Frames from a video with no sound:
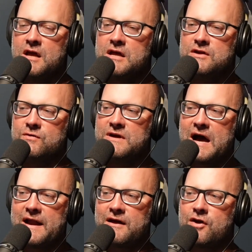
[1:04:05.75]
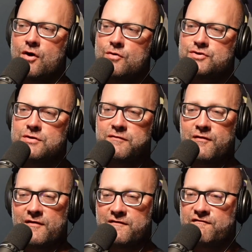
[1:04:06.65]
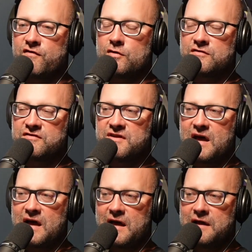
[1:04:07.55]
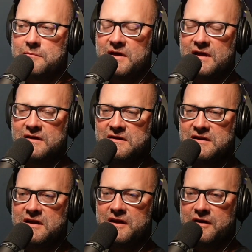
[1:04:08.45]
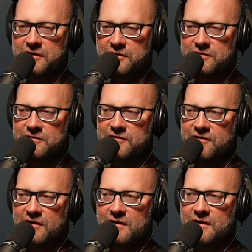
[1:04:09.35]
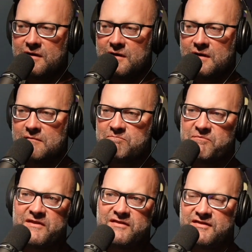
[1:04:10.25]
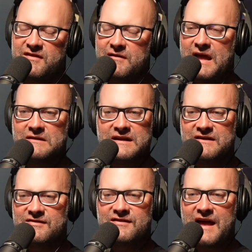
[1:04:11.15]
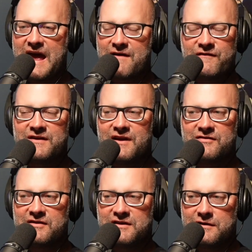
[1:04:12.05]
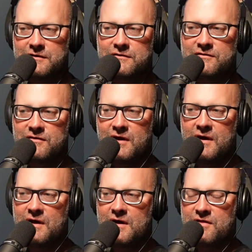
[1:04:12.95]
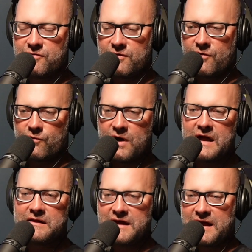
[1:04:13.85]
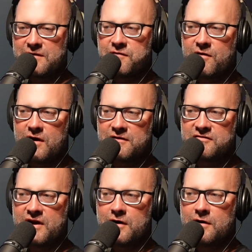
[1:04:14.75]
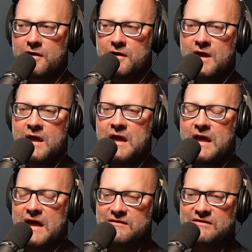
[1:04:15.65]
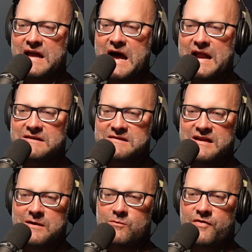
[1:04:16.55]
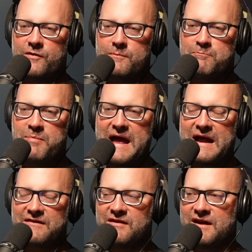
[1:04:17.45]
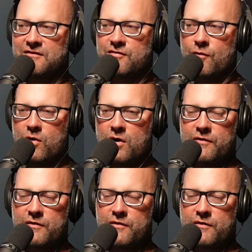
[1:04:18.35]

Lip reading: You got a coach who for the first time in years, at least half a dozen years, through the Riley and Frost era, has got a team with their backs against the wall.